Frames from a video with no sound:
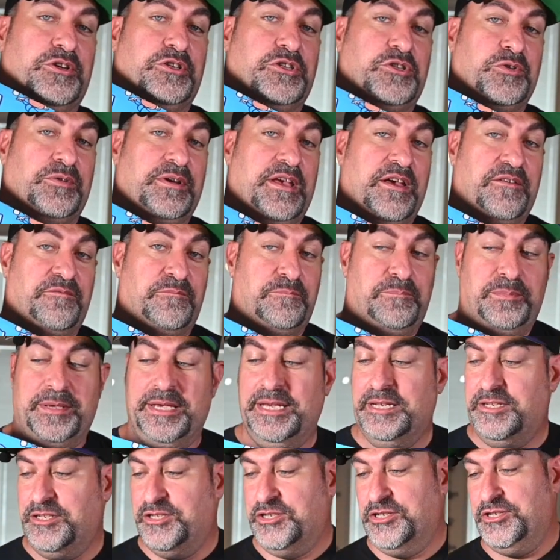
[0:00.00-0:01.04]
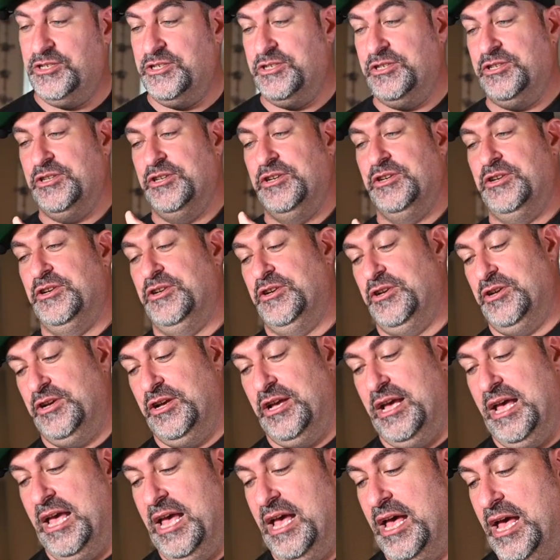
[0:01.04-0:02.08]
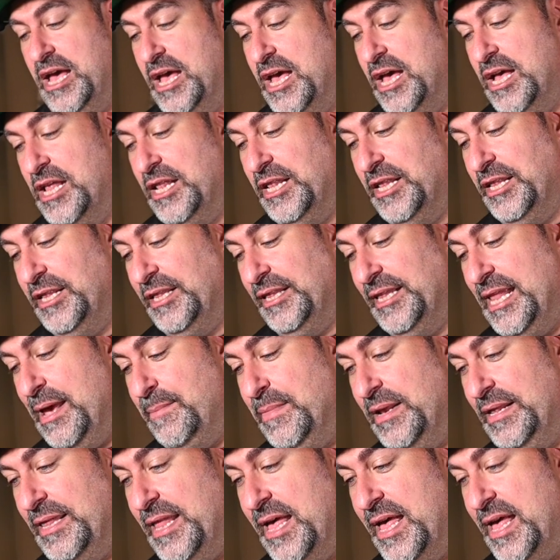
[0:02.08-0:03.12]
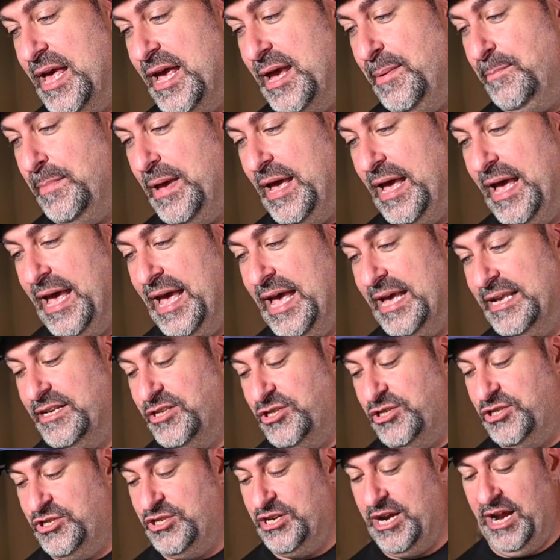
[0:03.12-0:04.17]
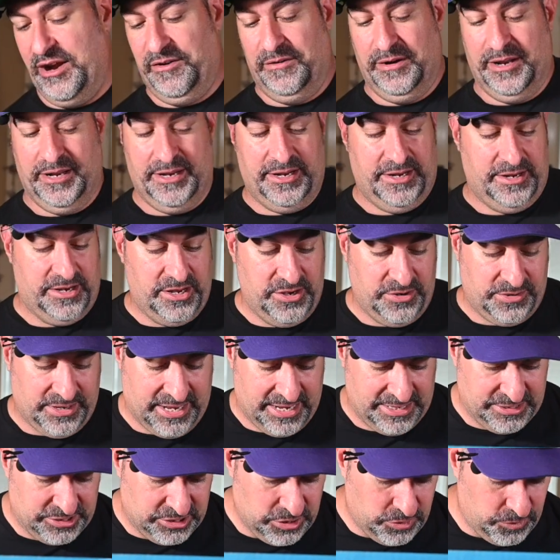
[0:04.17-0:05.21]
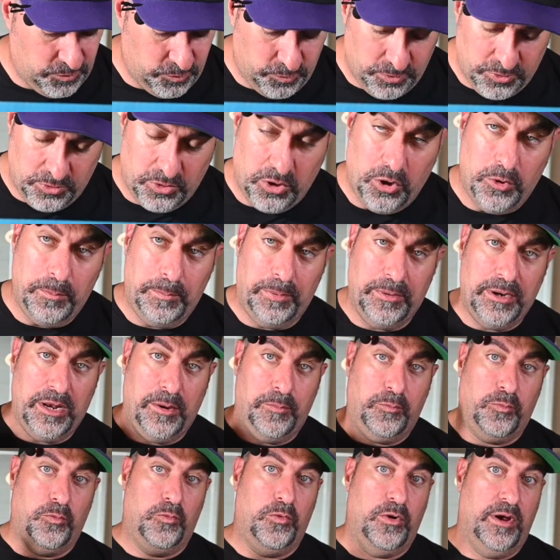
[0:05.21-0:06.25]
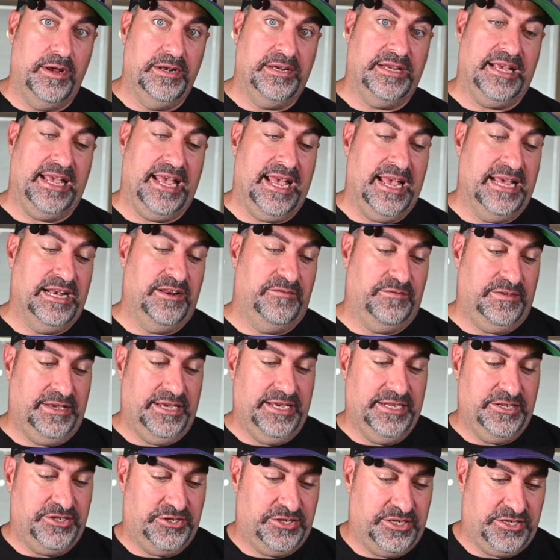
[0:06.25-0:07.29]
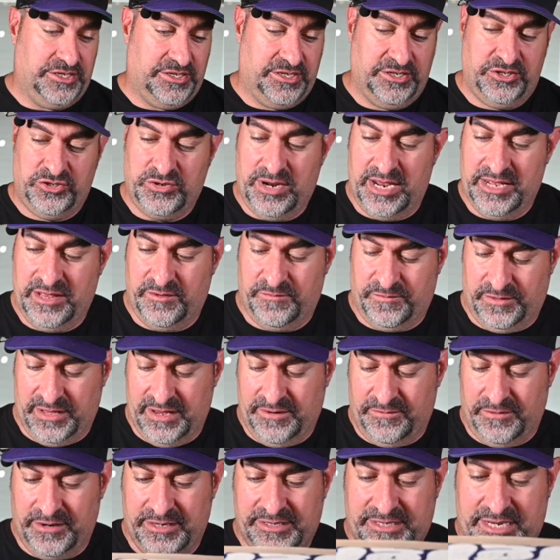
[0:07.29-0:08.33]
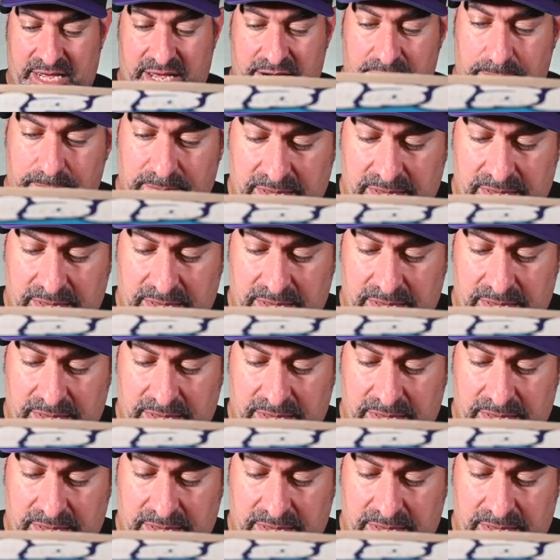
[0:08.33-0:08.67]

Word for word: So we have peach, lemon lime, and cherry. Okay, so we'll open up one can of each just to try the flavorings on